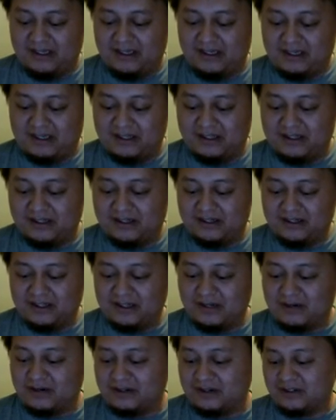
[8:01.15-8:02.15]
Ghost
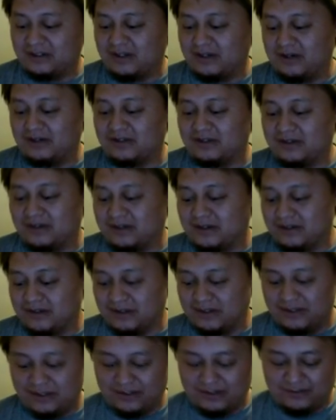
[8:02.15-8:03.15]
Ogres are
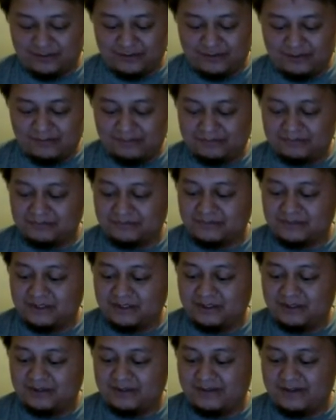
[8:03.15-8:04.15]
useful.
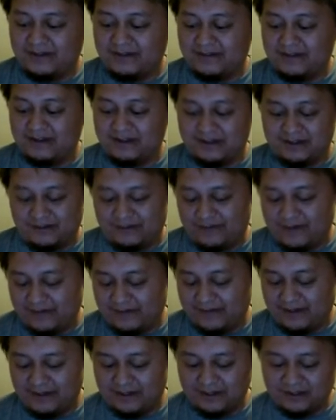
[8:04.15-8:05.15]
2 Effect
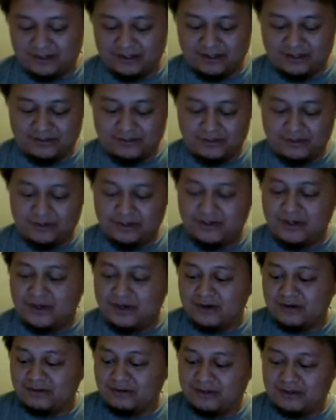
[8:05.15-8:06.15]
Veilers are useful.
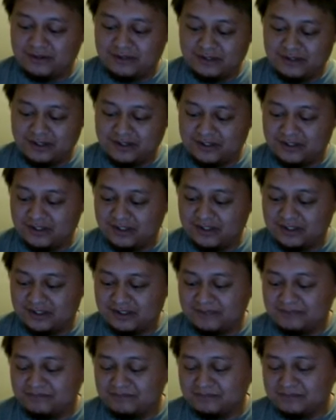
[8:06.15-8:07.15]
Rose Archers,
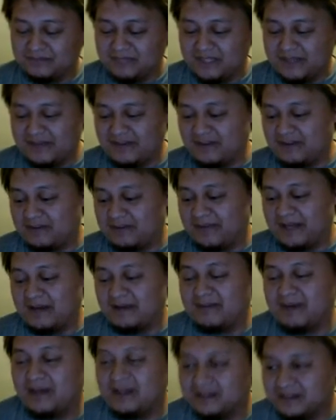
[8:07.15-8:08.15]
if you have a plant
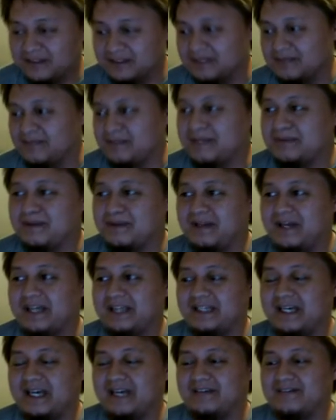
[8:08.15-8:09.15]
monsters and people like
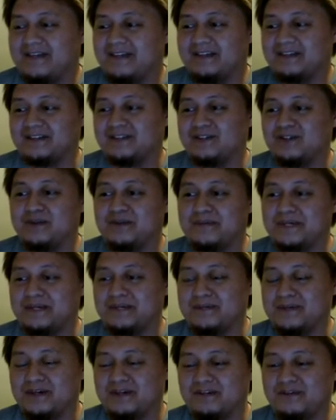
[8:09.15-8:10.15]
to activate their Storming,
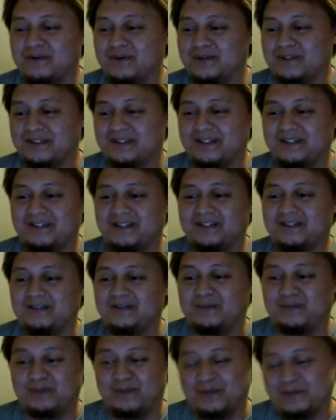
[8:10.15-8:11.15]
Mirror Forces,
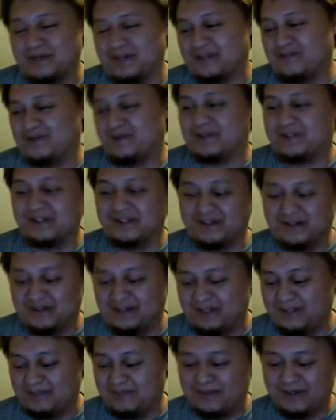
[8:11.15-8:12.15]
or
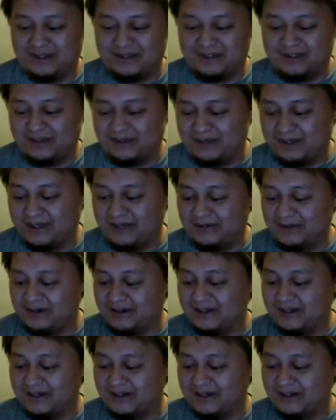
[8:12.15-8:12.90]
Deep Prisons or whatever